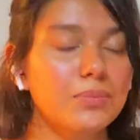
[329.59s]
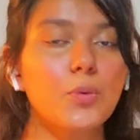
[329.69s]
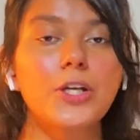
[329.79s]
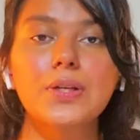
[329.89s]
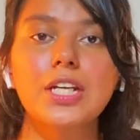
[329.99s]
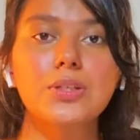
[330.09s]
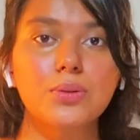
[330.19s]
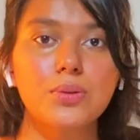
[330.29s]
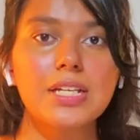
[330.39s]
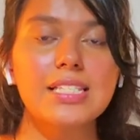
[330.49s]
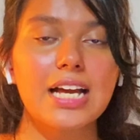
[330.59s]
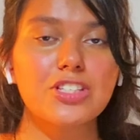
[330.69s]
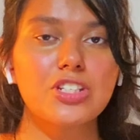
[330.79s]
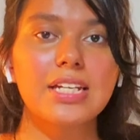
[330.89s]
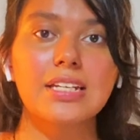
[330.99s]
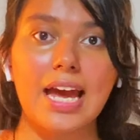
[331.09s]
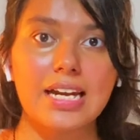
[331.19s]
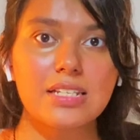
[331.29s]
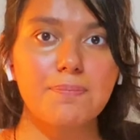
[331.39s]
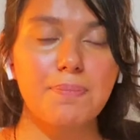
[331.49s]
what you can do is actually
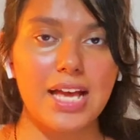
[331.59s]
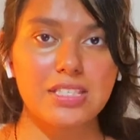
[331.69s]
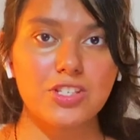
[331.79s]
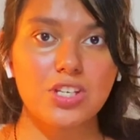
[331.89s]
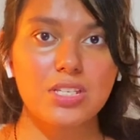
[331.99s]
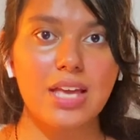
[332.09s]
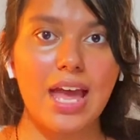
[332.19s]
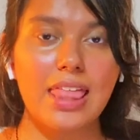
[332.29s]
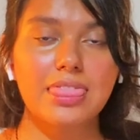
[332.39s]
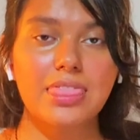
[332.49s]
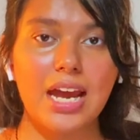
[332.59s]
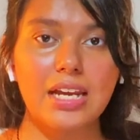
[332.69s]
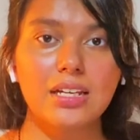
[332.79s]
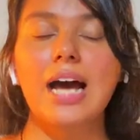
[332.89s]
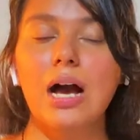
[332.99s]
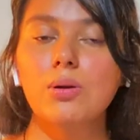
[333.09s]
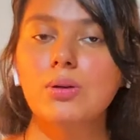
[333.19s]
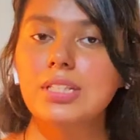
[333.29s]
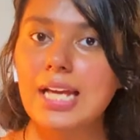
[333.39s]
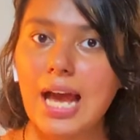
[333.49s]
write some passages and then
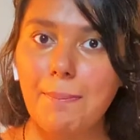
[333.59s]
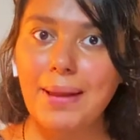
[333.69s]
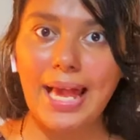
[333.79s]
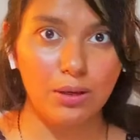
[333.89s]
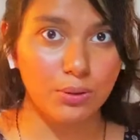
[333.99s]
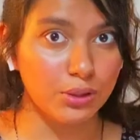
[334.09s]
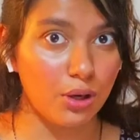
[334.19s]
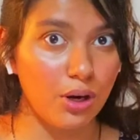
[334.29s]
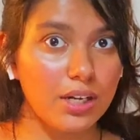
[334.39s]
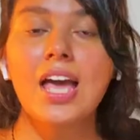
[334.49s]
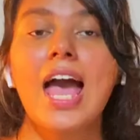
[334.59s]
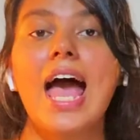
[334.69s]
download the app Hello Talk